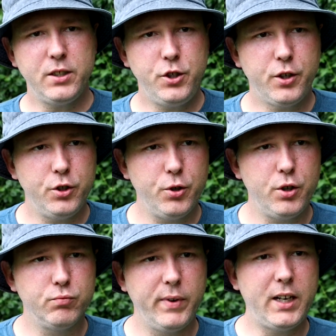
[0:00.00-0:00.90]
things you can do
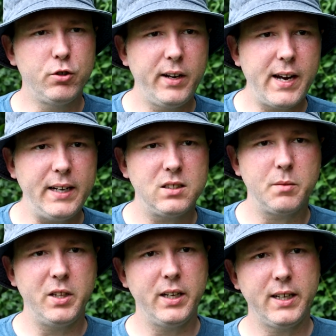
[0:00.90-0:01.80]
to recreate
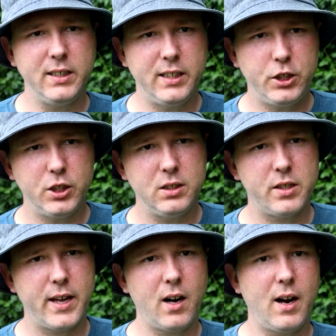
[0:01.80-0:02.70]
some of the
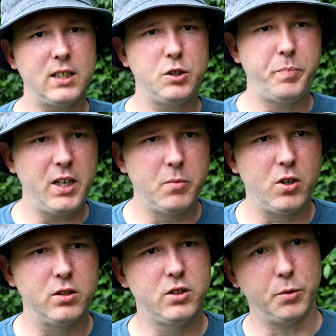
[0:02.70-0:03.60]
conditions that are
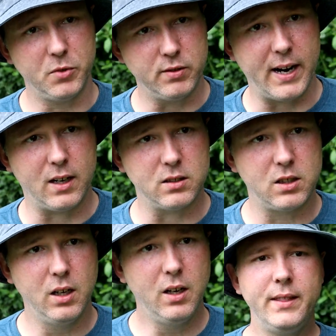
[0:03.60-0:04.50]
hospitable to
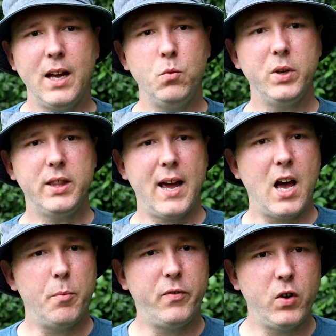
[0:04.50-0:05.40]
morels. And then with the
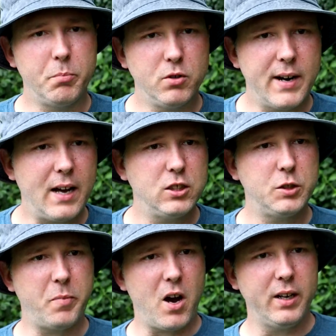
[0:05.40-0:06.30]
help of a morel
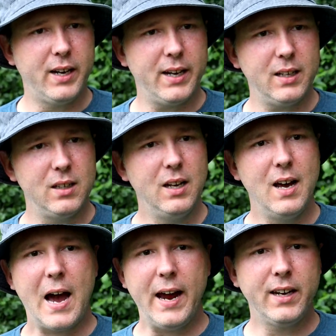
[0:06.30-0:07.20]
spawn kit,
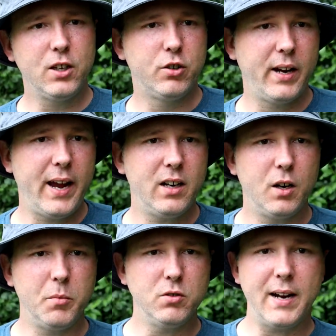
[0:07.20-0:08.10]
I can create
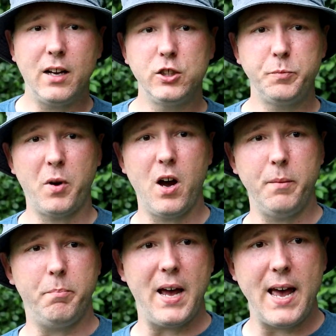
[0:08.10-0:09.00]
a morel
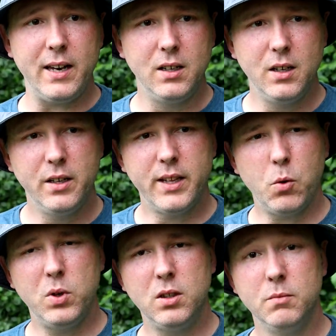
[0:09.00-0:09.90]
spawn bed
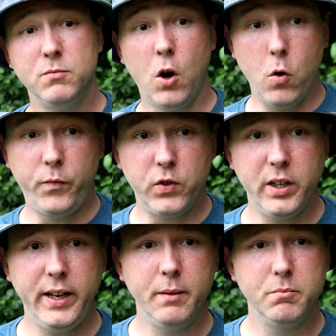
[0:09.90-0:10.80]
that will
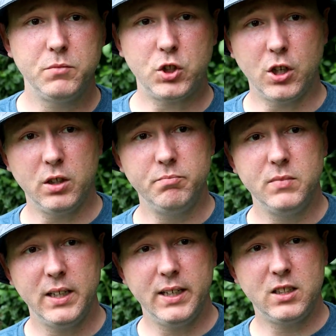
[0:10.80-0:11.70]
hopefully turn
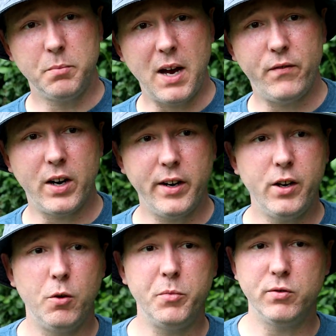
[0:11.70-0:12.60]
into my very
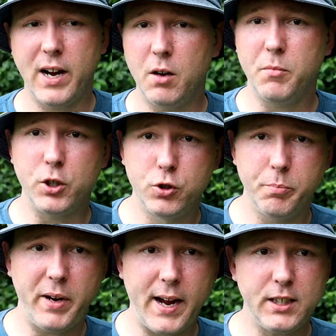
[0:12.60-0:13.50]
own morel
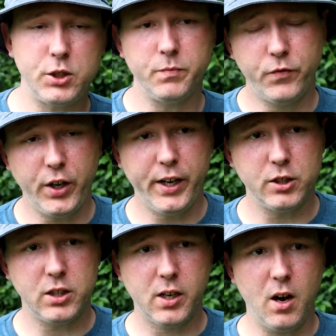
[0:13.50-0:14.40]
mushroom patch for
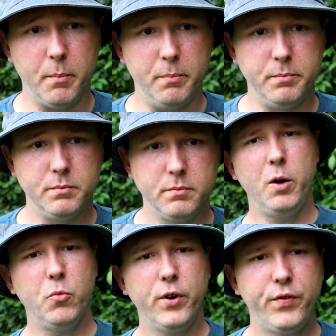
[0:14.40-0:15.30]
years to come.
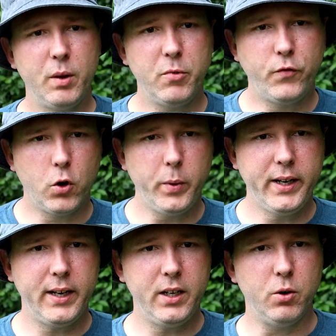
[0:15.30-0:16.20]
One more thing before we
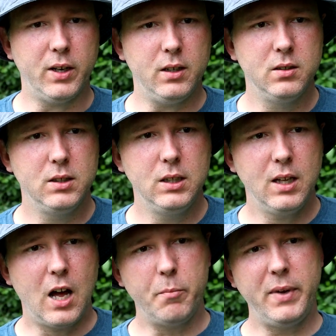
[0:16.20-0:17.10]
get into it.
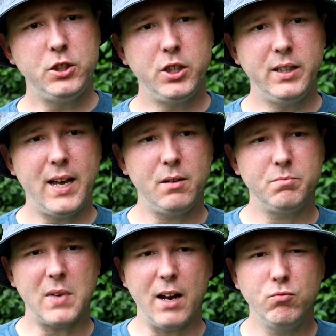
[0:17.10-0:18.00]
I'll mention that
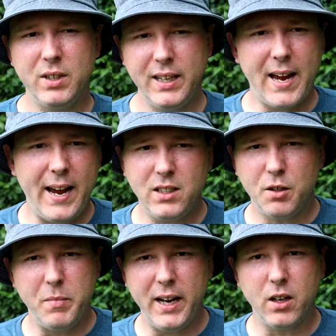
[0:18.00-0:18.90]
I really hate
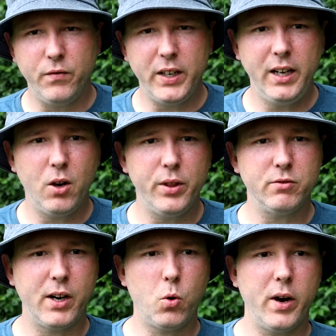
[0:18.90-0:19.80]
to make a video
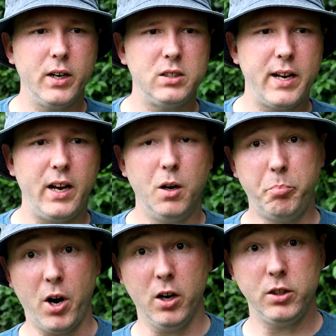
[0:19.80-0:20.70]
that requires a
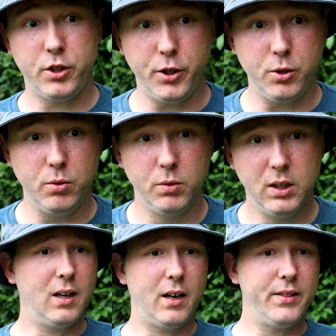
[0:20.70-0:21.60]
part two
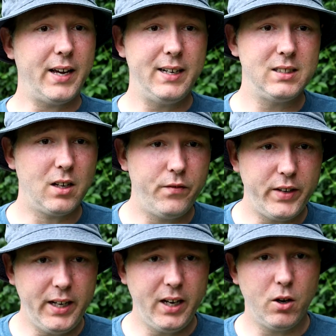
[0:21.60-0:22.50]
uh, that is a
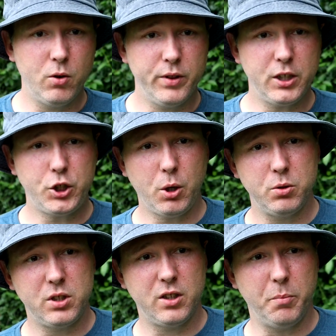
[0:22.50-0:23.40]
video that
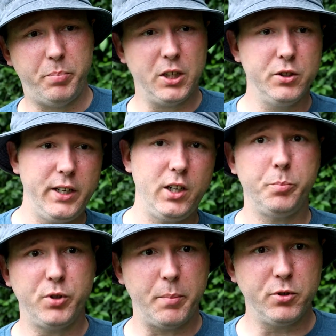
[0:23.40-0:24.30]
shows the building
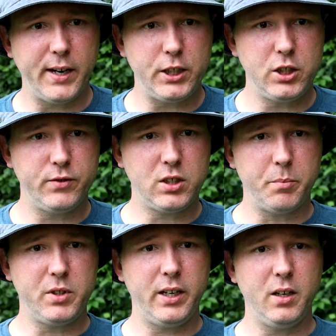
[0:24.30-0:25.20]
or preparation of
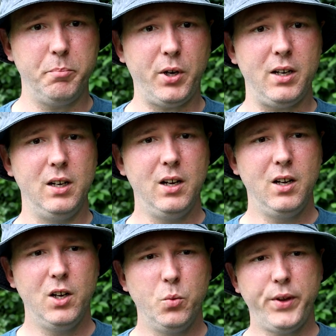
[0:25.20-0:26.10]
something, but
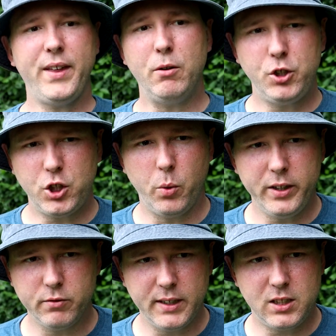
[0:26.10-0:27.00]
without
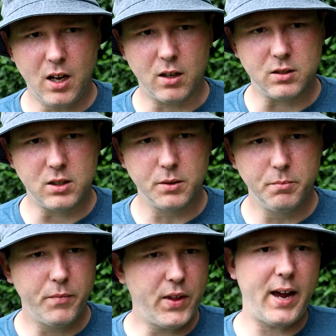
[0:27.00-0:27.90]
showing the results,
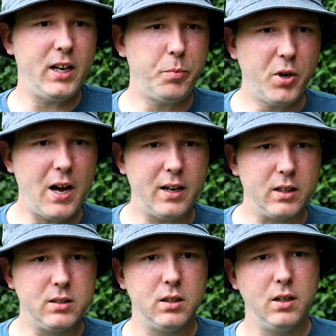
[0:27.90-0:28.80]
the end
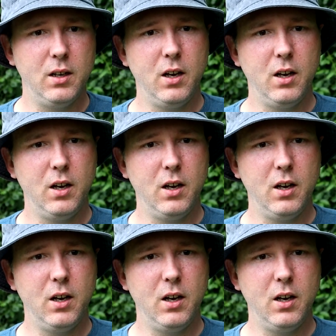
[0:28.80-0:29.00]
product.